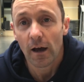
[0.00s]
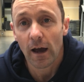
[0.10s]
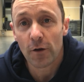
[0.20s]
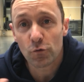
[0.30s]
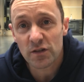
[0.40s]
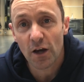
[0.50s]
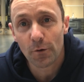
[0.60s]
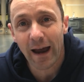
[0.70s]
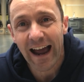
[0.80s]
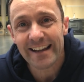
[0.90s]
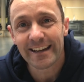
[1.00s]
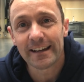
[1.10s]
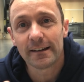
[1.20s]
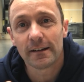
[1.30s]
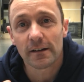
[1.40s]
And also add
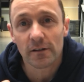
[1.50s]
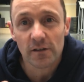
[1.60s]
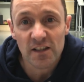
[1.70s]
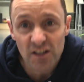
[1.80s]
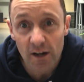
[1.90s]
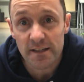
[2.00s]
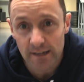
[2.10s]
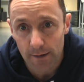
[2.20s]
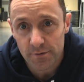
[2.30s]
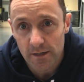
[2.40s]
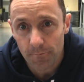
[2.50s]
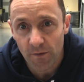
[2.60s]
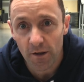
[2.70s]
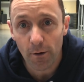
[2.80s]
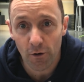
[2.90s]
in side steps.
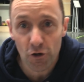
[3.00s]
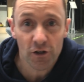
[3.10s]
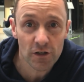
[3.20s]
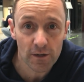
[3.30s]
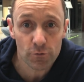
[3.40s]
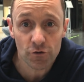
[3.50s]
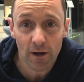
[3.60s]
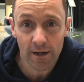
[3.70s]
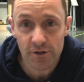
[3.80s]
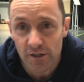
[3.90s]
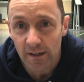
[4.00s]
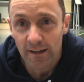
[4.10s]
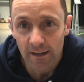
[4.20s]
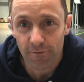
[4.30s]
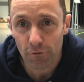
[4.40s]
I know it'll look a little strange
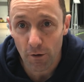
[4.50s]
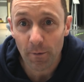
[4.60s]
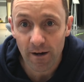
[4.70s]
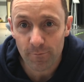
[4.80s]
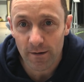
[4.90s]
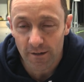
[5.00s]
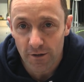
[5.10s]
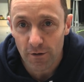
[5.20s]
if you're on the pavement and you're